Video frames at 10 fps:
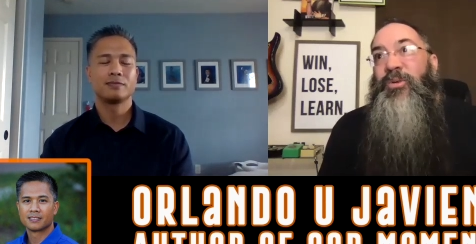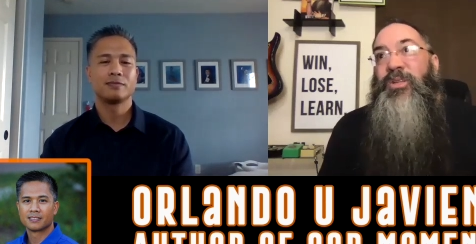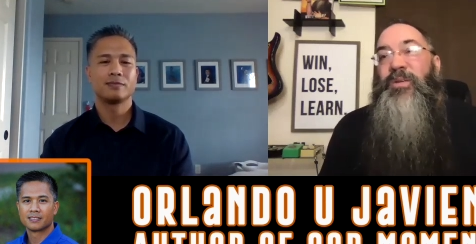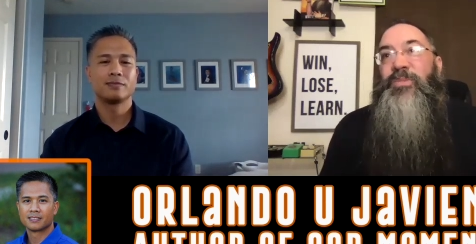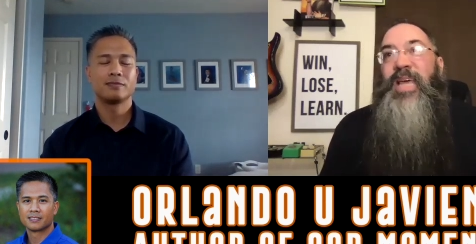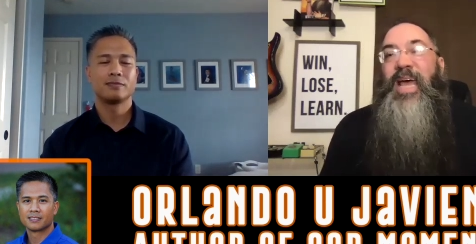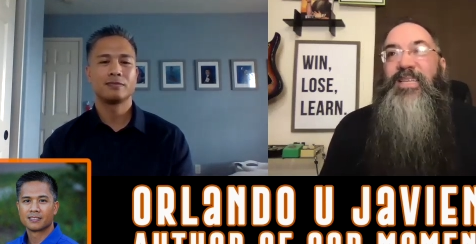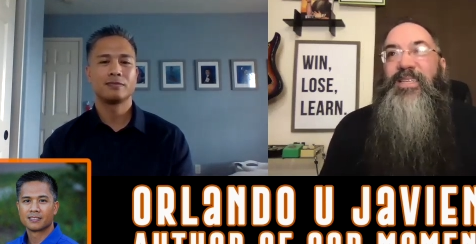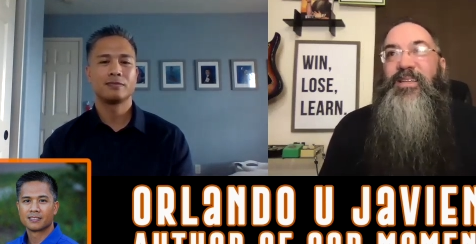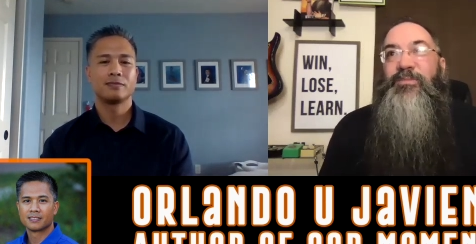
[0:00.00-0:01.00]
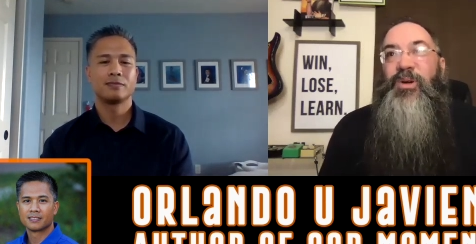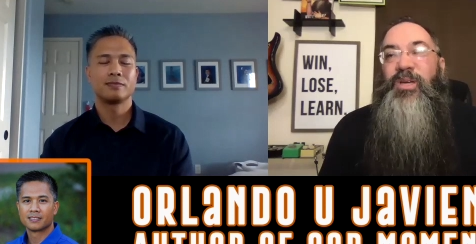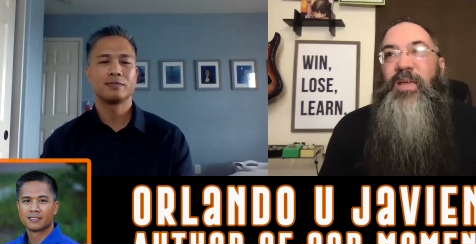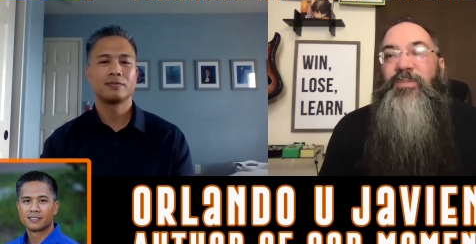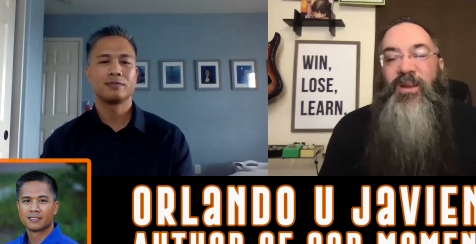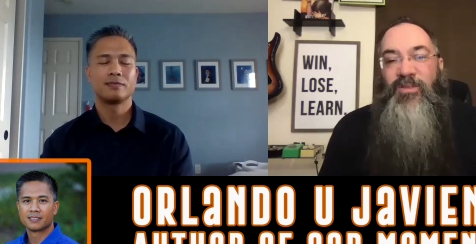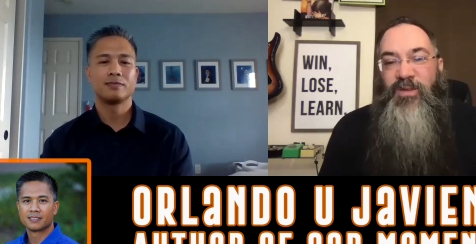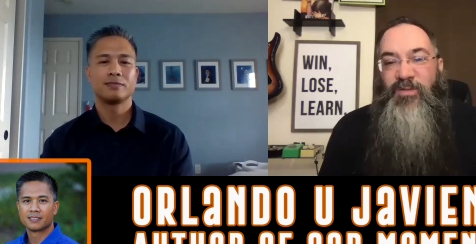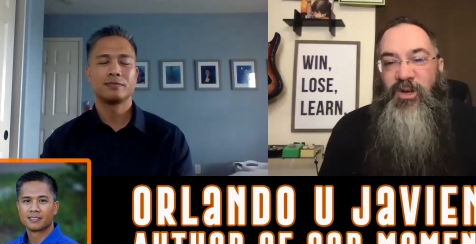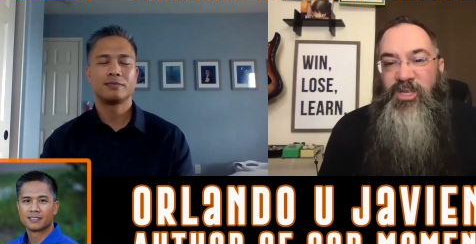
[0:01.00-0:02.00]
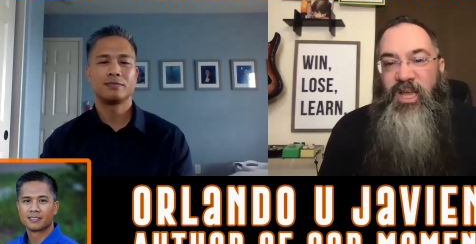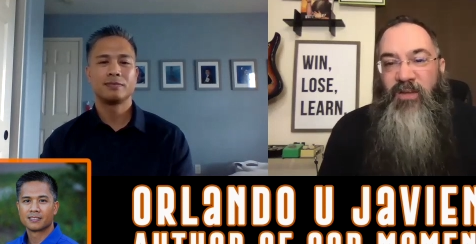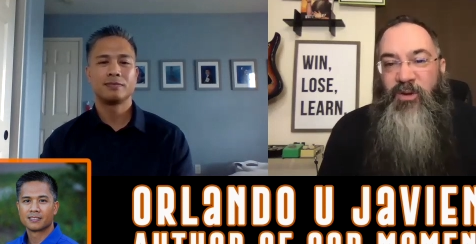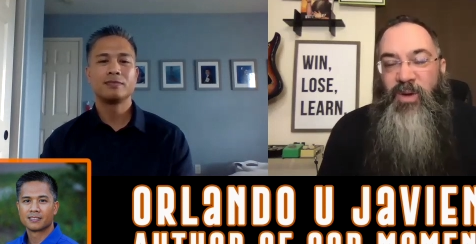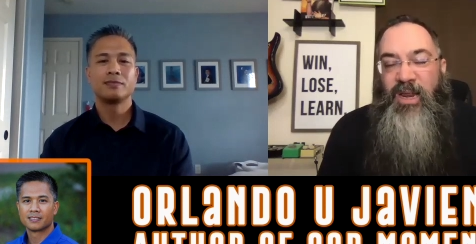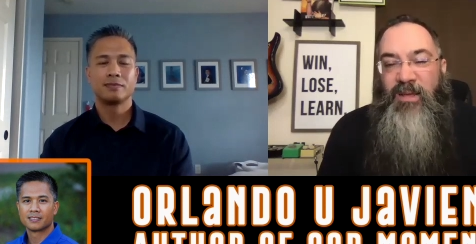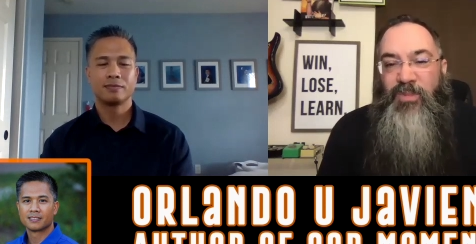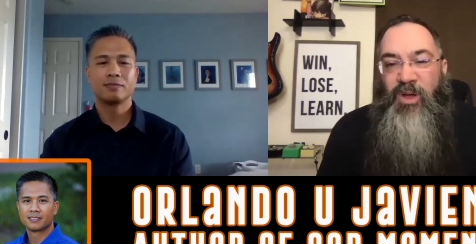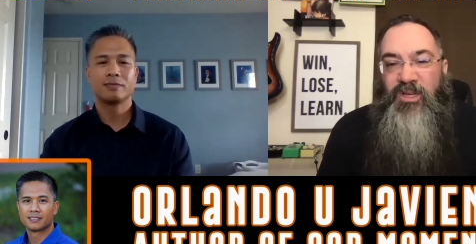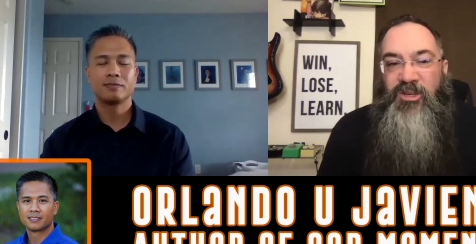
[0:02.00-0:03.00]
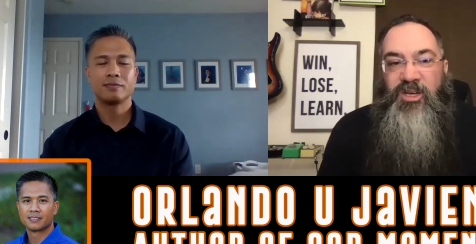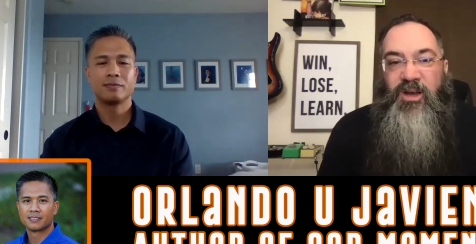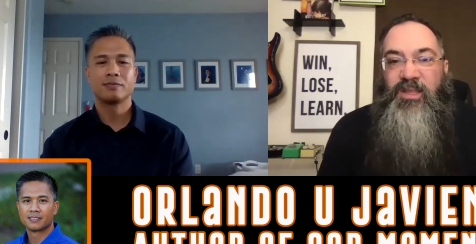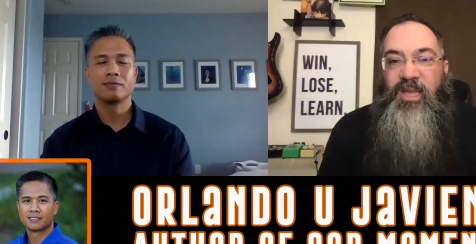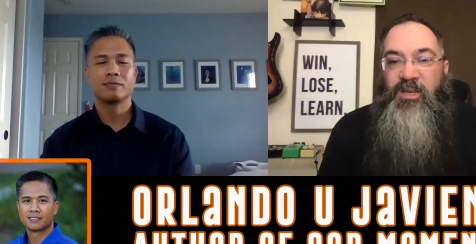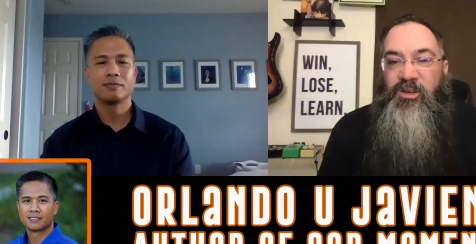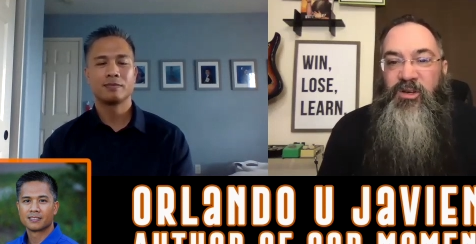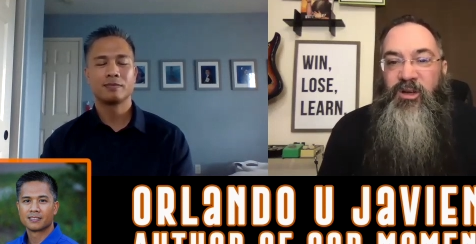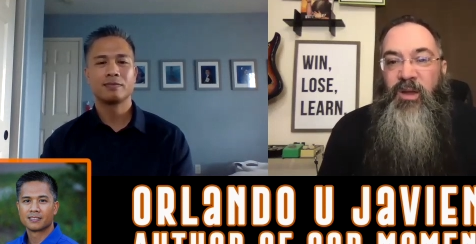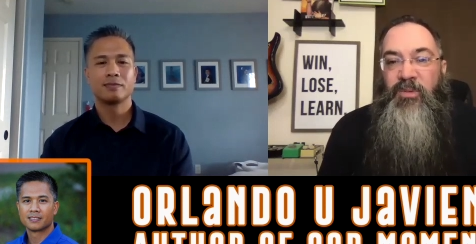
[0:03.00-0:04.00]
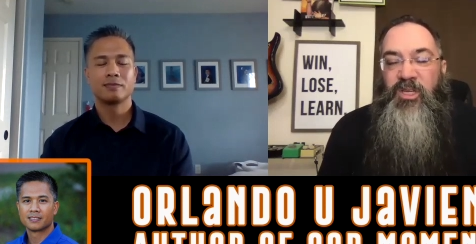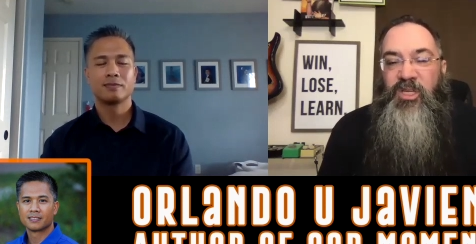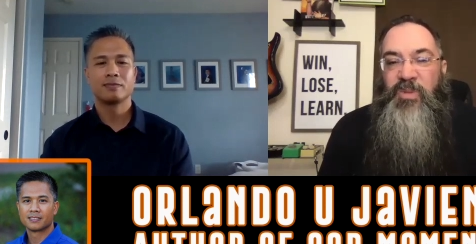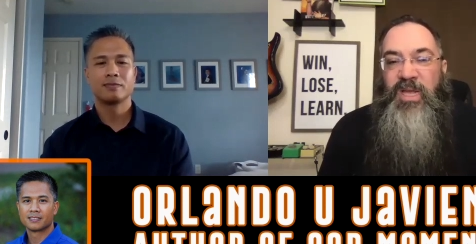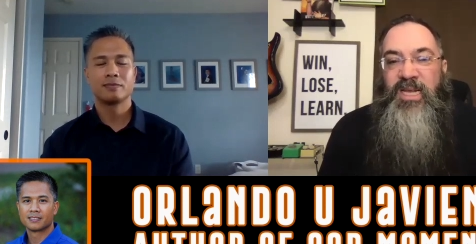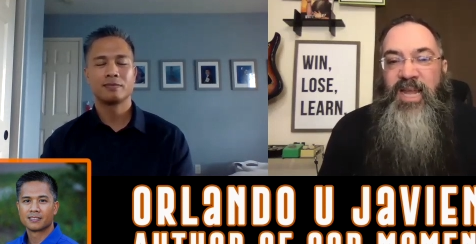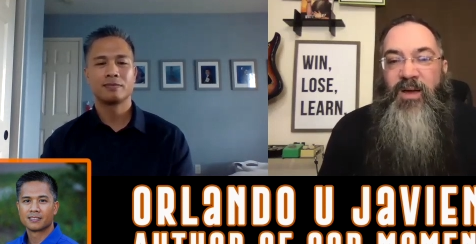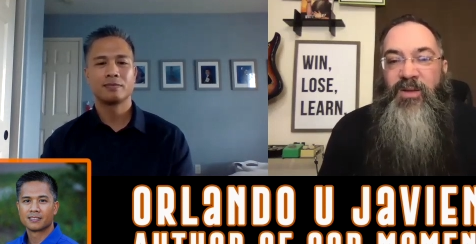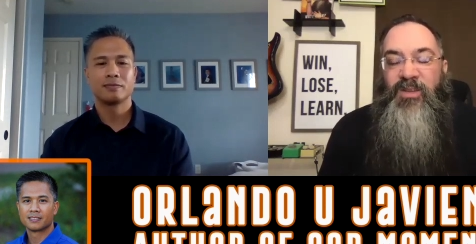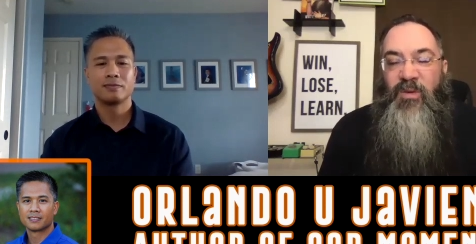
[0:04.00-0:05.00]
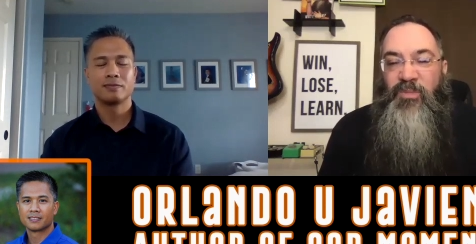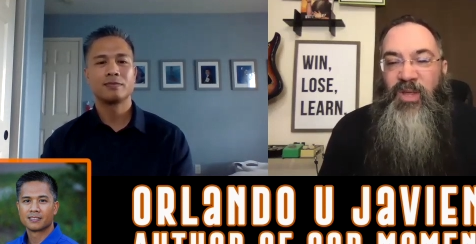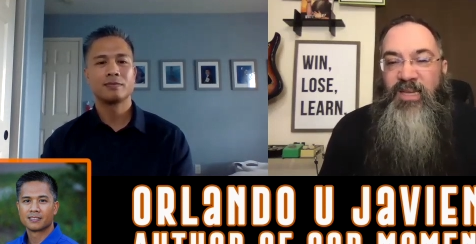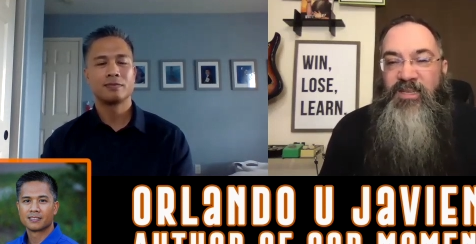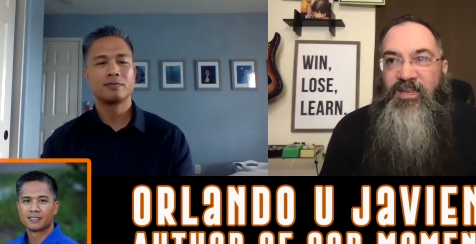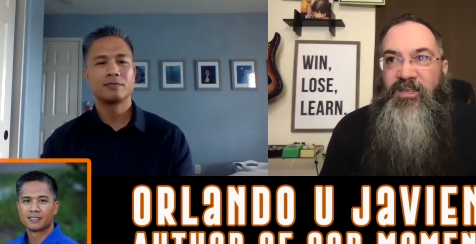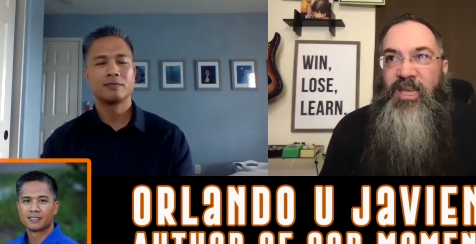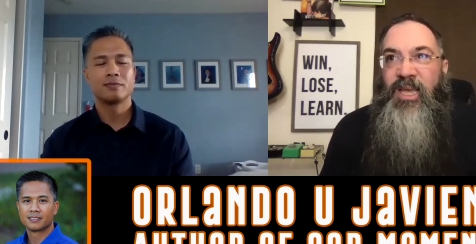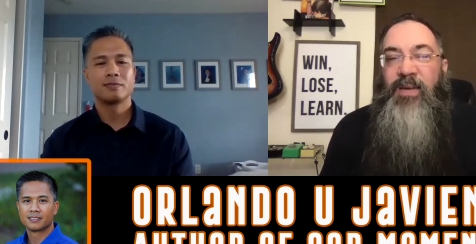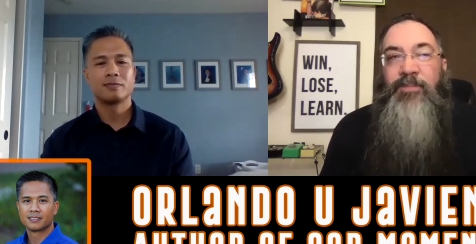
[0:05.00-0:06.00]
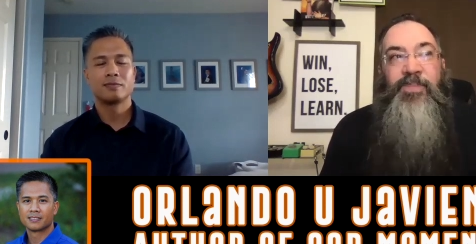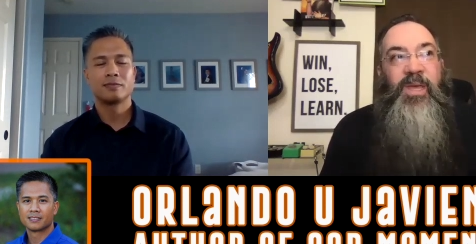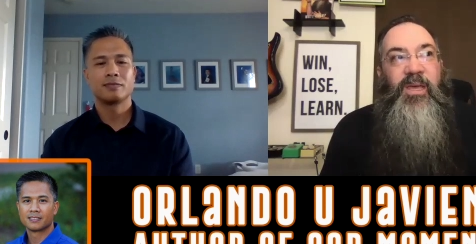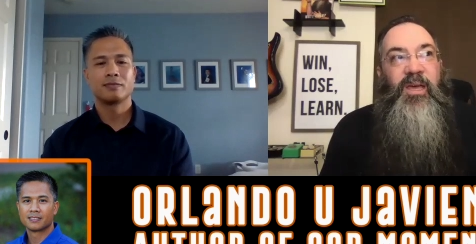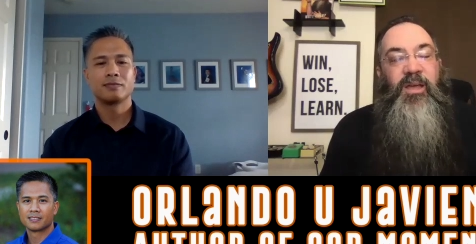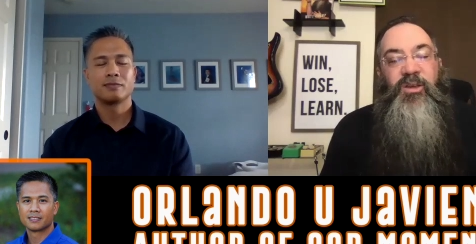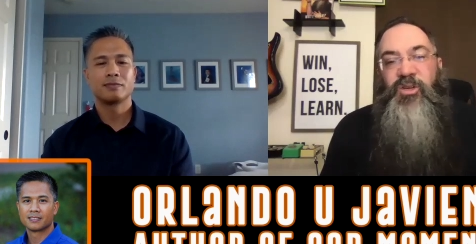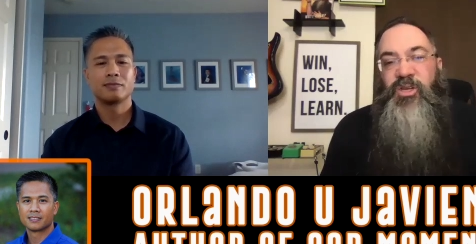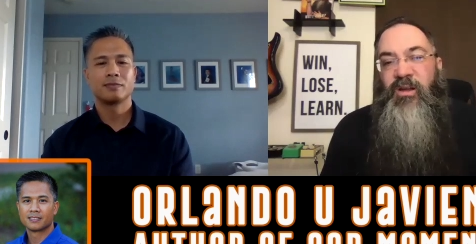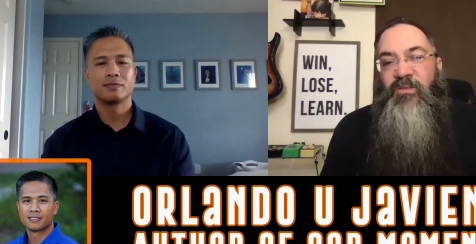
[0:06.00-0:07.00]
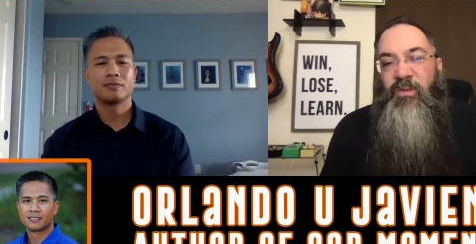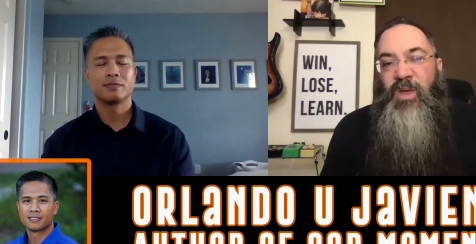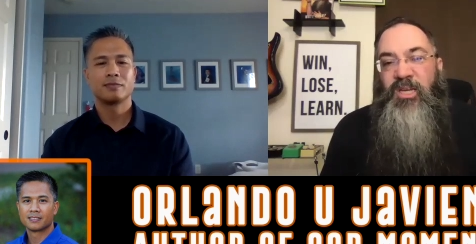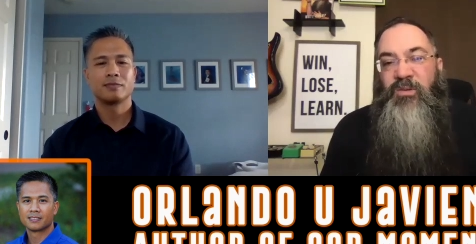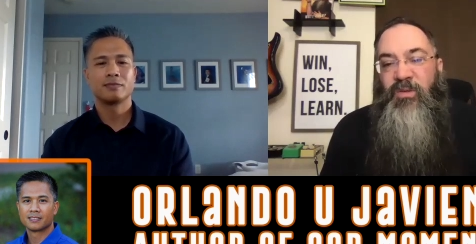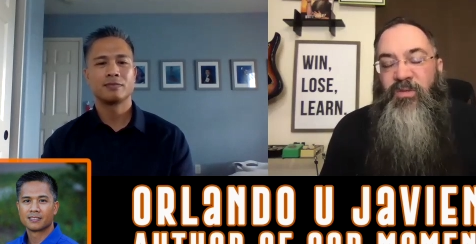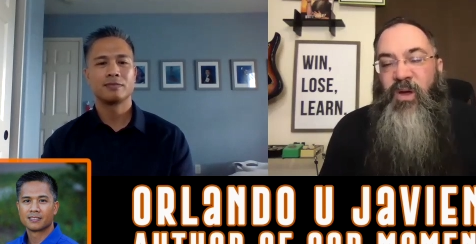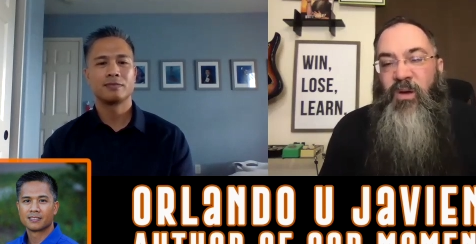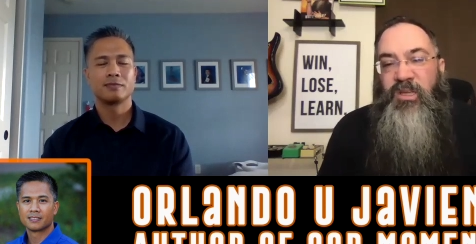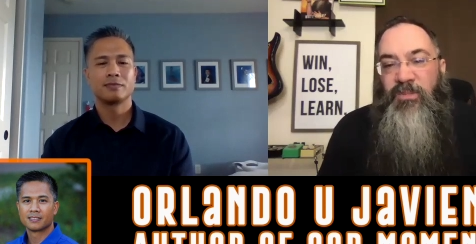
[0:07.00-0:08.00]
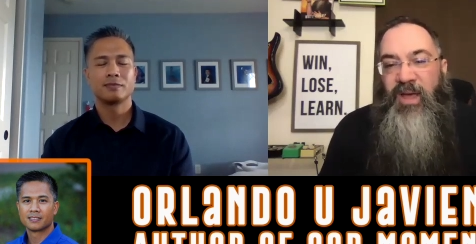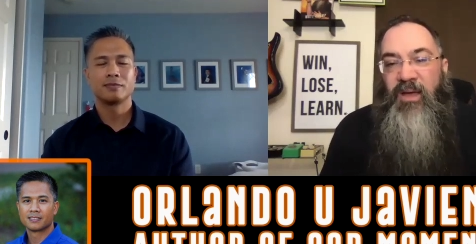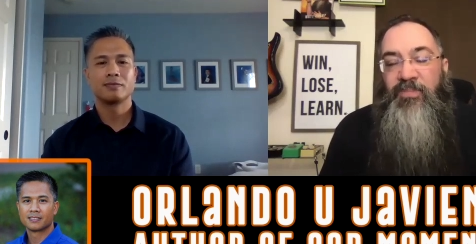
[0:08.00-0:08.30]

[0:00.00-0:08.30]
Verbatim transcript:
Speaker 1: some taxes and bookkeeping, everything for yourself. You're writing books, you're sharing things, you're able to speak now at different places, and you're sharing information with folks about